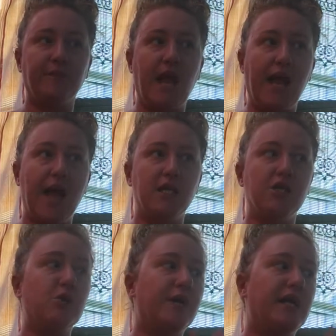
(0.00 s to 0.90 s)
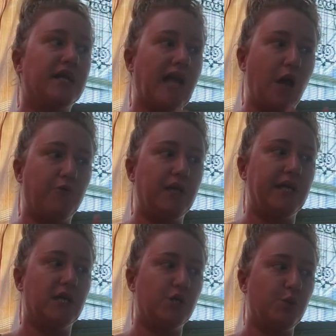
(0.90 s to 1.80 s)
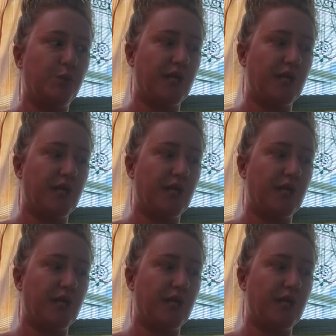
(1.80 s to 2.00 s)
I got into it and got really into